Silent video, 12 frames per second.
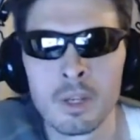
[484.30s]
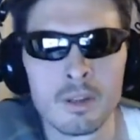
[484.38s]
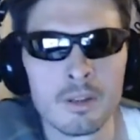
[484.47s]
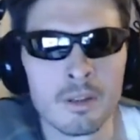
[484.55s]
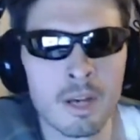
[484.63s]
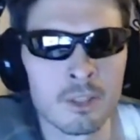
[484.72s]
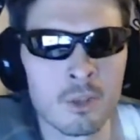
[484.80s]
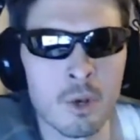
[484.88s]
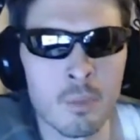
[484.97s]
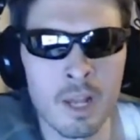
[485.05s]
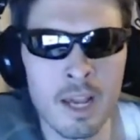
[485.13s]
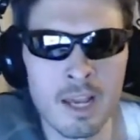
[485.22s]
I thought when
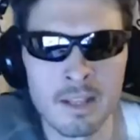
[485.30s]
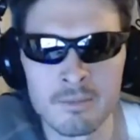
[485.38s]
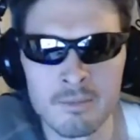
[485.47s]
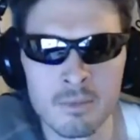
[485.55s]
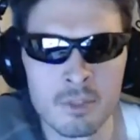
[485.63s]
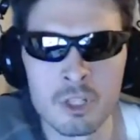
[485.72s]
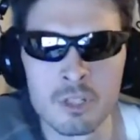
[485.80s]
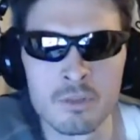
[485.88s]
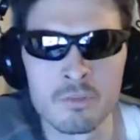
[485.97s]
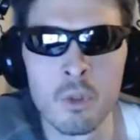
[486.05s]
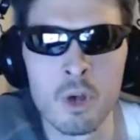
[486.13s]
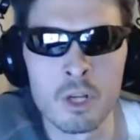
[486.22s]
I had just
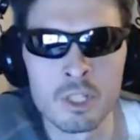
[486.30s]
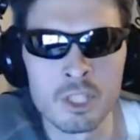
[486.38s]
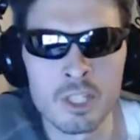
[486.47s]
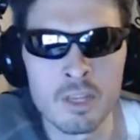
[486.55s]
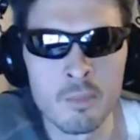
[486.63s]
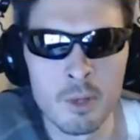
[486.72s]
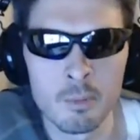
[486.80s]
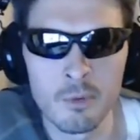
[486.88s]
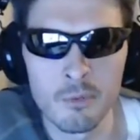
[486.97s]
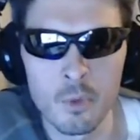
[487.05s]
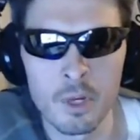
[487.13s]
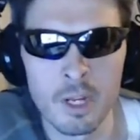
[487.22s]
lost steam with it
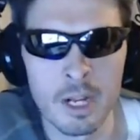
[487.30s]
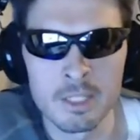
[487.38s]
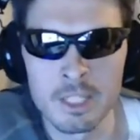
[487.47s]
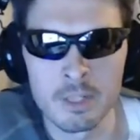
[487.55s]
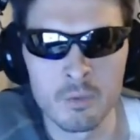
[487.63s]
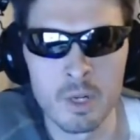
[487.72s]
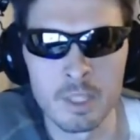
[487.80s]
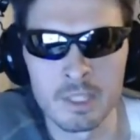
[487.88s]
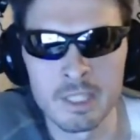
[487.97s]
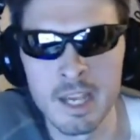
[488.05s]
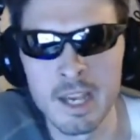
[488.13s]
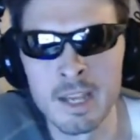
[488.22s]
before that I was like right at
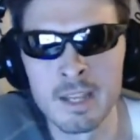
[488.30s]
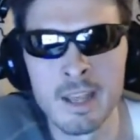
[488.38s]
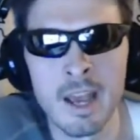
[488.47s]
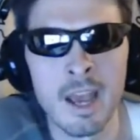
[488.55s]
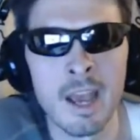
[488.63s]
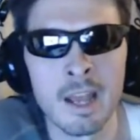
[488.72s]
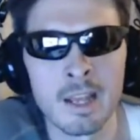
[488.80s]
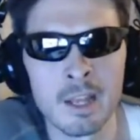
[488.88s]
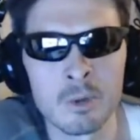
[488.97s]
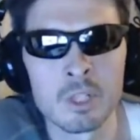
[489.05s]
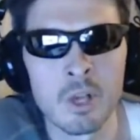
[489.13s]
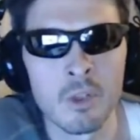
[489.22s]
the end, and there was
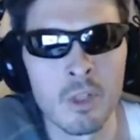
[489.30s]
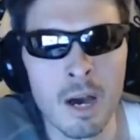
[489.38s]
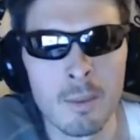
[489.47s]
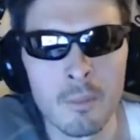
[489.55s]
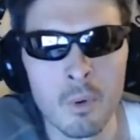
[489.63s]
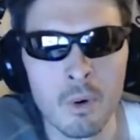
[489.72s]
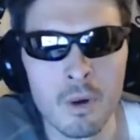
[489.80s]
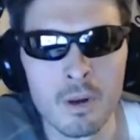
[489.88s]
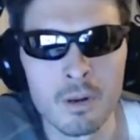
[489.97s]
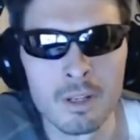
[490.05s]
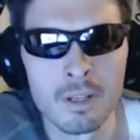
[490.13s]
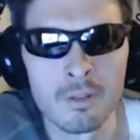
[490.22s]
a lot more
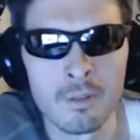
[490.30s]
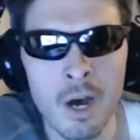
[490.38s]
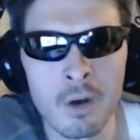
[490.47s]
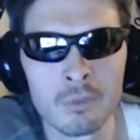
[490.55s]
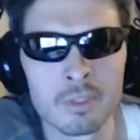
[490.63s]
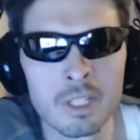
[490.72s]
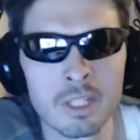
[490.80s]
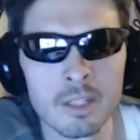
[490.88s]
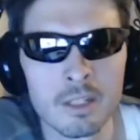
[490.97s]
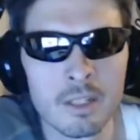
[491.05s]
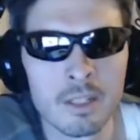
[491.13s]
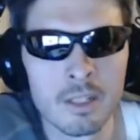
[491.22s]
involved in it.
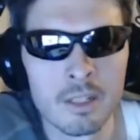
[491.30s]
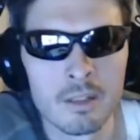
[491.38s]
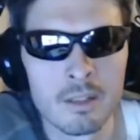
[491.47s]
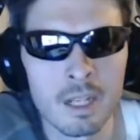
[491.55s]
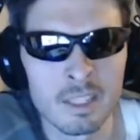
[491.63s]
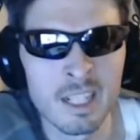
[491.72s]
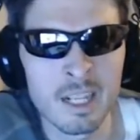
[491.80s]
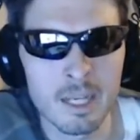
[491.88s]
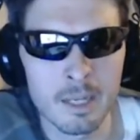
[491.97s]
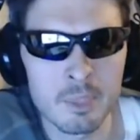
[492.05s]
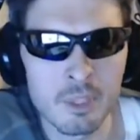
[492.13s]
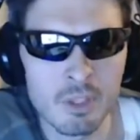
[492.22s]
I think I got up
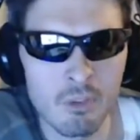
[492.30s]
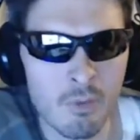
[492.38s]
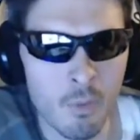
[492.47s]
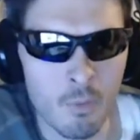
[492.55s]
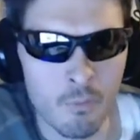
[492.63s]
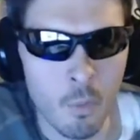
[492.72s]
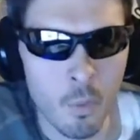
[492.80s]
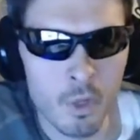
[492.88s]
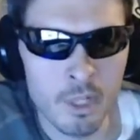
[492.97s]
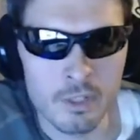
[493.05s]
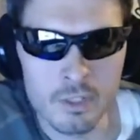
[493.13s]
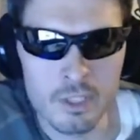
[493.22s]
to like level 40
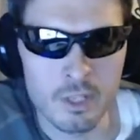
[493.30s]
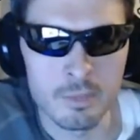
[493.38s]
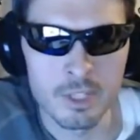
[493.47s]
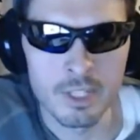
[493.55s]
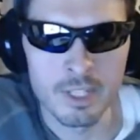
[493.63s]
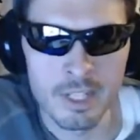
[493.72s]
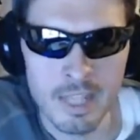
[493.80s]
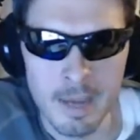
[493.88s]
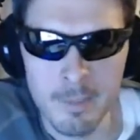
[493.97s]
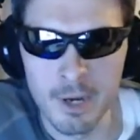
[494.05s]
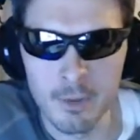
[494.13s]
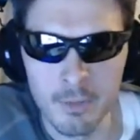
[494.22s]
or something in the
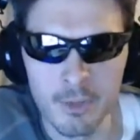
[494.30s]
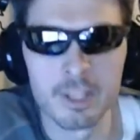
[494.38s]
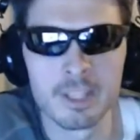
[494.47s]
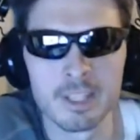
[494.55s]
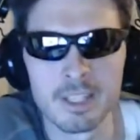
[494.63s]
demo. Like,